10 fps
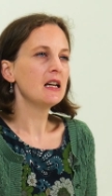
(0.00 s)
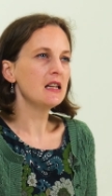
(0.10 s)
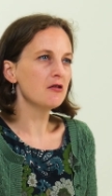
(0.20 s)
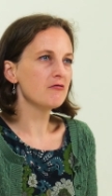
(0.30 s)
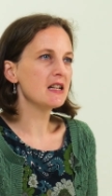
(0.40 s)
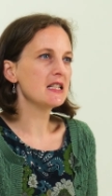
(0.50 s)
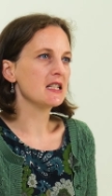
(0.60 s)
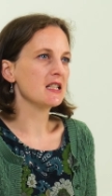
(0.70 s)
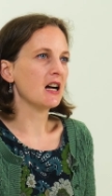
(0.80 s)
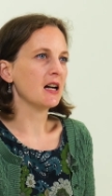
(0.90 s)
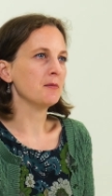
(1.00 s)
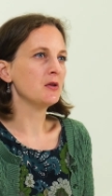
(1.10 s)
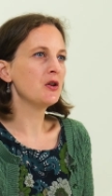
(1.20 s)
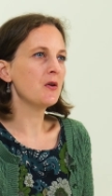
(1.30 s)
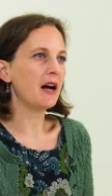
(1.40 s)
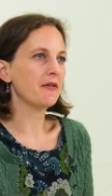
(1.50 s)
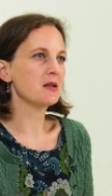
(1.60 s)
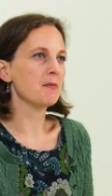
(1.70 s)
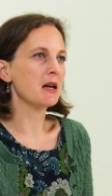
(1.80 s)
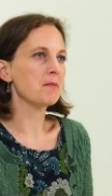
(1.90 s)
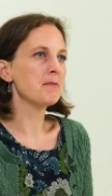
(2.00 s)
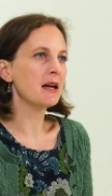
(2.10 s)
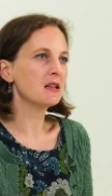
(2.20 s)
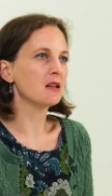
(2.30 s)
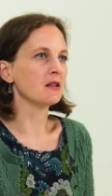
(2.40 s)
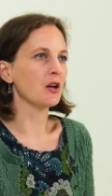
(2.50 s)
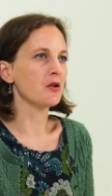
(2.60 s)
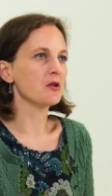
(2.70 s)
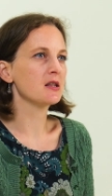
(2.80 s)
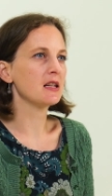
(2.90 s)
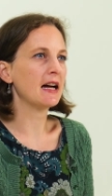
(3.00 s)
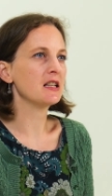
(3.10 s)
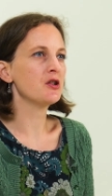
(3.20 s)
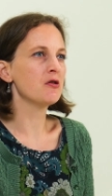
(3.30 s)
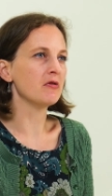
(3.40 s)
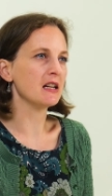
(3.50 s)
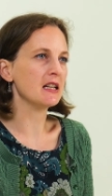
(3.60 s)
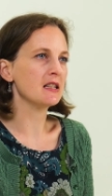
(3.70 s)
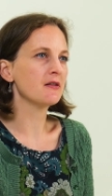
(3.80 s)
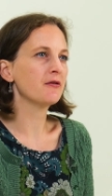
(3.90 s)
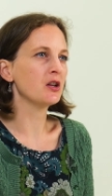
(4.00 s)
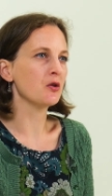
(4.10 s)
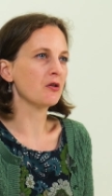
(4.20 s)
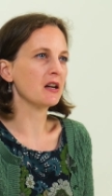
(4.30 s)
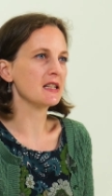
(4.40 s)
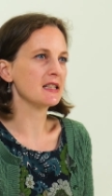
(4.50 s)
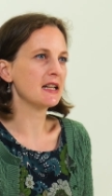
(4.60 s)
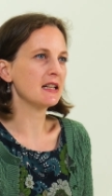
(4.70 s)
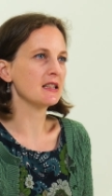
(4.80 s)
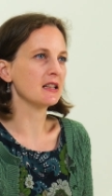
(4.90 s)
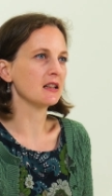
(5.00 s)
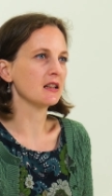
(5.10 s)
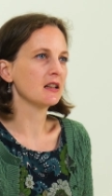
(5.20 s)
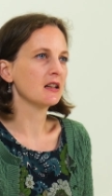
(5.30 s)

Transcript: In the reading time, you have to make mental notes as you read for your understanding.